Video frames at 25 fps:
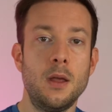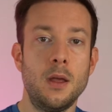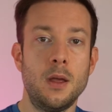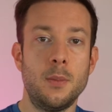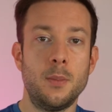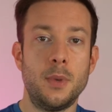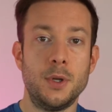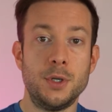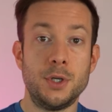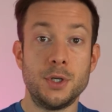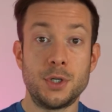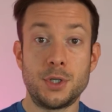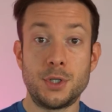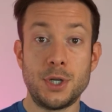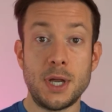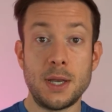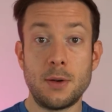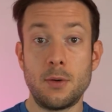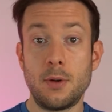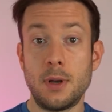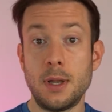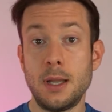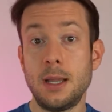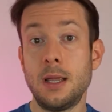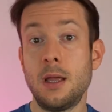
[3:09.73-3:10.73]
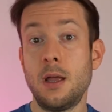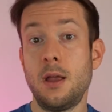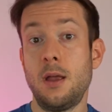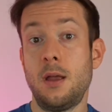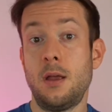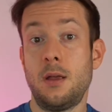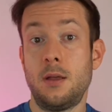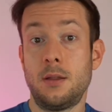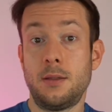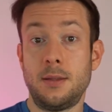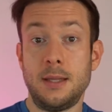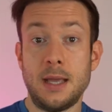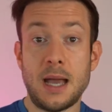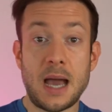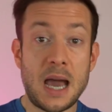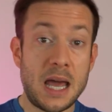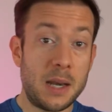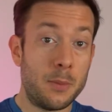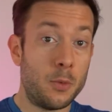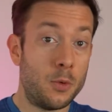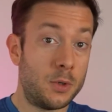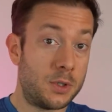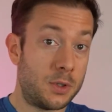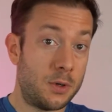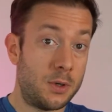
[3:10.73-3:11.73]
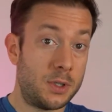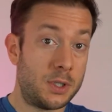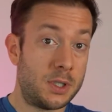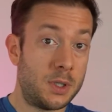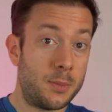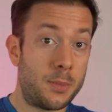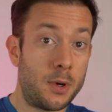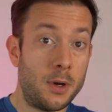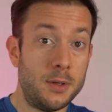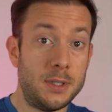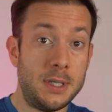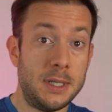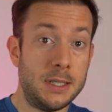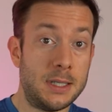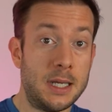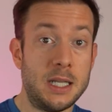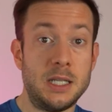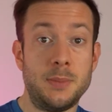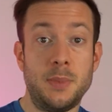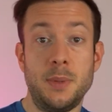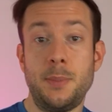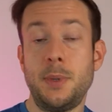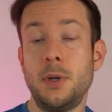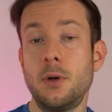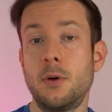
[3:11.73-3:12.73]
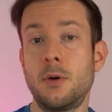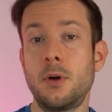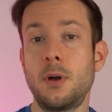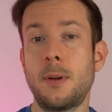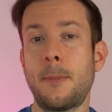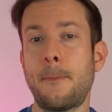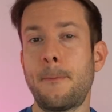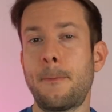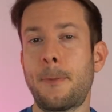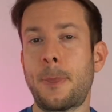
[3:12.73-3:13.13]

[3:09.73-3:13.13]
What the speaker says: But just generally, the animal sources of protein tend to be purer.